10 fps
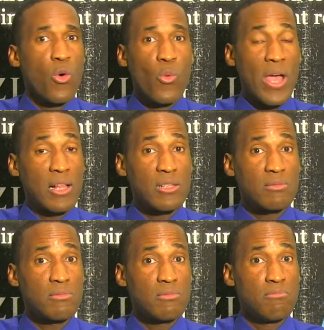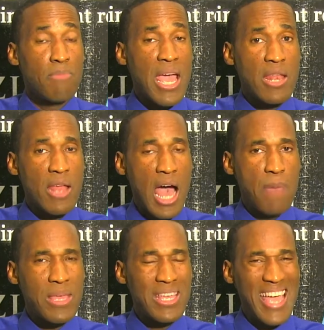Well, men
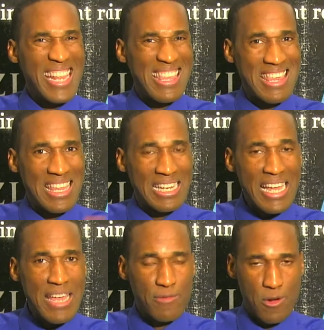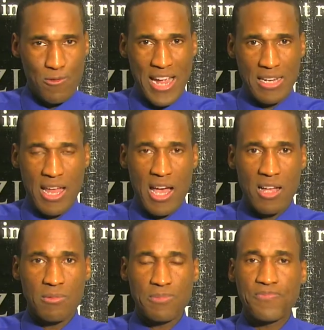are being enslaved right
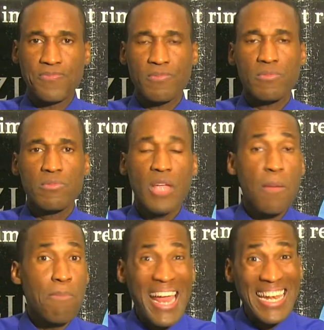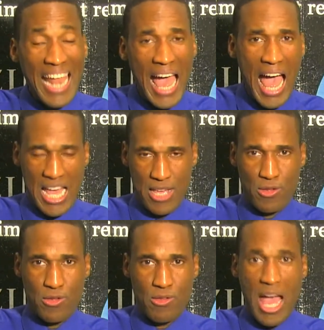now by
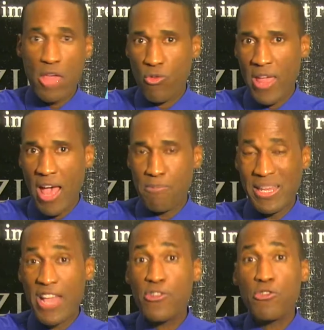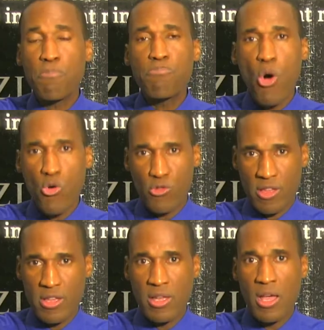lies, as we have been
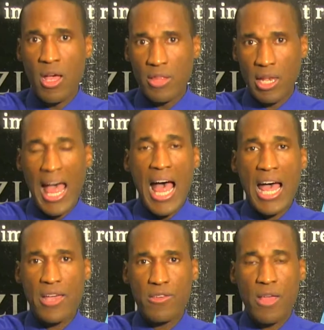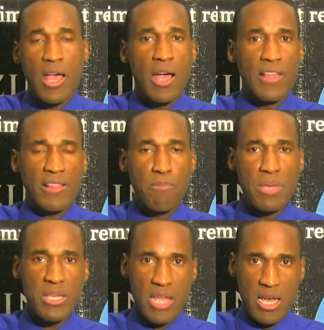exposing the lies that the
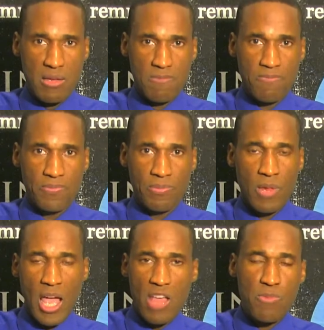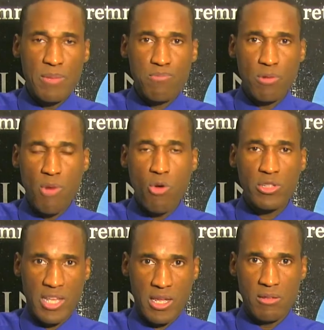media has been
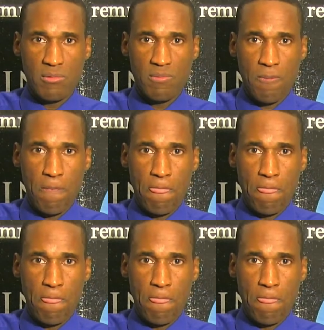promoting